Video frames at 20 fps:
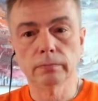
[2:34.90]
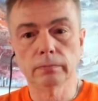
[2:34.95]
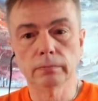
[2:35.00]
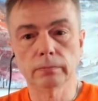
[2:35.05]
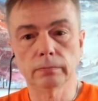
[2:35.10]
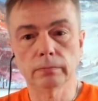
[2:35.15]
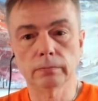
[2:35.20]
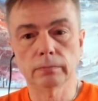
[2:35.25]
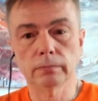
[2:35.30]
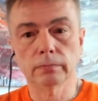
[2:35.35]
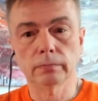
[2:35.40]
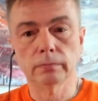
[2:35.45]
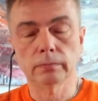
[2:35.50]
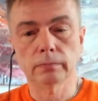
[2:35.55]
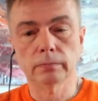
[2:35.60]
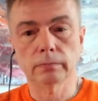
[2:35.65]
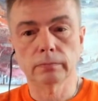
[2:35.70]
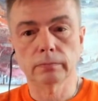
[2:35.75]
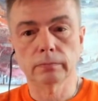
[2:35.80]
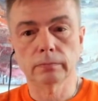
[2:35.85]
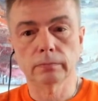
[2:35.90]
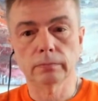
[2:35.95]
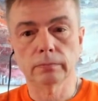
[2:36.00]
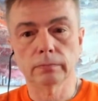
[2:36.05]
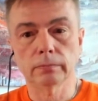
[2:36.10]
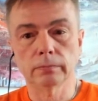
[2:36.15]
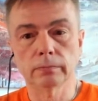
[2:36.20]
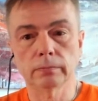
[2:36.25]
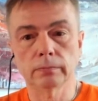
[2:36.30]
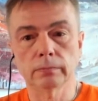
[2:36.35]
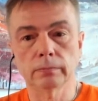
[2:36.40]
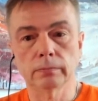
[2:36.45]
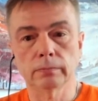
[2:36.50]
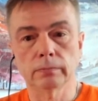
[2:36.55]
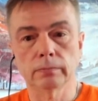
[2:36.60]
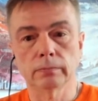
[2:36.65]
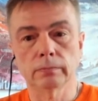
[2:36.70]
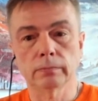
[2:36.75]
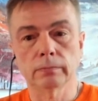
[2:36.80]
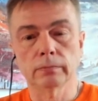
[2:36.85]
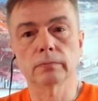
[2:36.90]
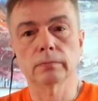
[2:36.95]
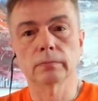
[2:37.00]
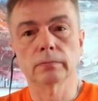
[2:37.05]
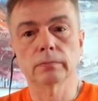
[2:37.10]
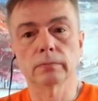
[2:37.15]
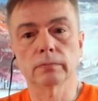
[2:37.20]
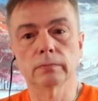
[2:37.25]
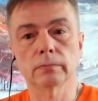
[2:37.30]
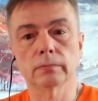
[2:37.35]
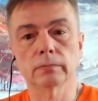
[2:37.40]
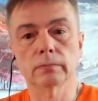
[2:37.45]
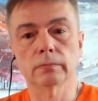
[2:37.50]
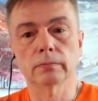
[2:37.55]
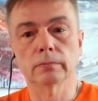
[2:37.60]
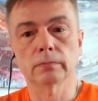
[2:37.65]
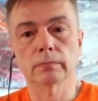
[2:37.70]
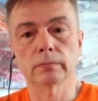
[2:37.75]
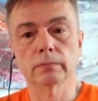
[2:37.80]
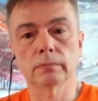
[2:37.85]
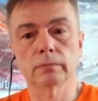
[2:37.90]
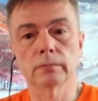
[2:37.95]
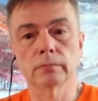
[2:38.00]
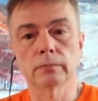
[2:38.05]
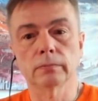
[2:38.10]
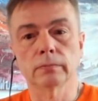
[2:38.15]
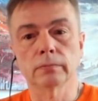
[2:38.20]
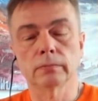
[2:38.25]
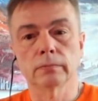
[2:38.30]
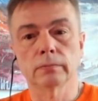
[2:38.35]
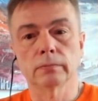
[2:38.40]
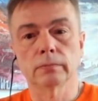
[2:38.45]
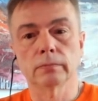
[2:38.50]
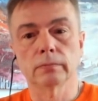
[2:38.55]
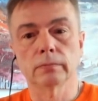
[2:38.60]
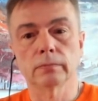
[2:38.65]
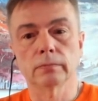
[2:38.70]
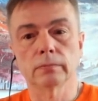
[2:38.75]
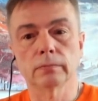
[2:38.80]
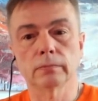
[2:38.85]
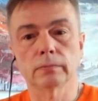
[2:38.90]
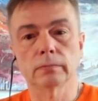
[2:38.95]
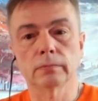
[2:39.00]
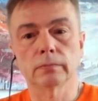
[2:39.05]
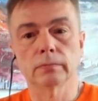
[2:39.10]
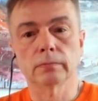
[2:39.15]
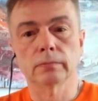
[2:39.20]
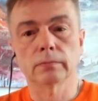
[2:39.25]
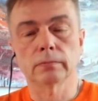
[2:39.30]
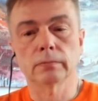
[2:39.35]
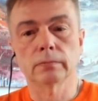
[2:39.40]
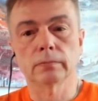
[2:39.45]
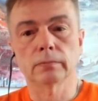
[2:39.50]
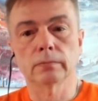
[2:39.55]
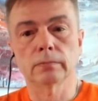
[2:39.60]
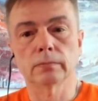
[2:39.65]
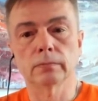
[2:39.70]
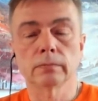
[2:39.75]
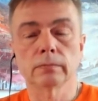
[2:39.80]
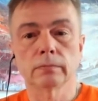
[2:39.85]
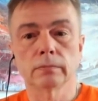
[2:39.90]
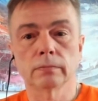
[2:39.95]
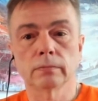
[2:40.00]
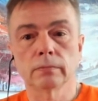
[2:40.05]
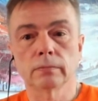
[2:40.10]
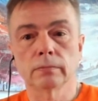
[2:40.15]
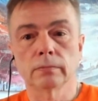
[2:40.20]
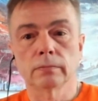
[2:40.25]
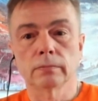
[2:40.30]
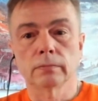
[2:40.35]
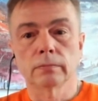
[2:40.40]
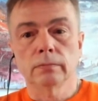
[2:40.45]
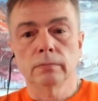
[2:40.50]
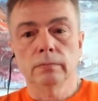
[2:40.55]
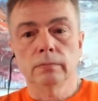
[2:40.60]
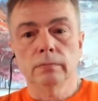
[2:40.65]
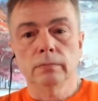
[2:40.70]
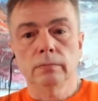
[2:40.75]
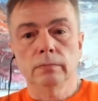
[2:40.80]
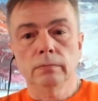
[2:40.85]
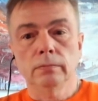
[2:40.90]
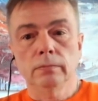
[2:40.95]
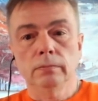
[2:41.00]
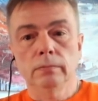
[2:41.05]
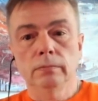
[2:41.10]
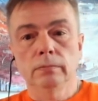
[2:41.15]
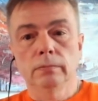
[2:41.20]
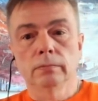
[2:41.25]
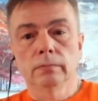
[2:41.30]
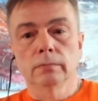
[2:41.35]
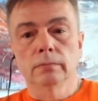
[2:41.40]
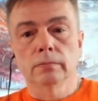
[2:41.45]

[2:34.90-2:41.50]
No words are spoken by the person on screen.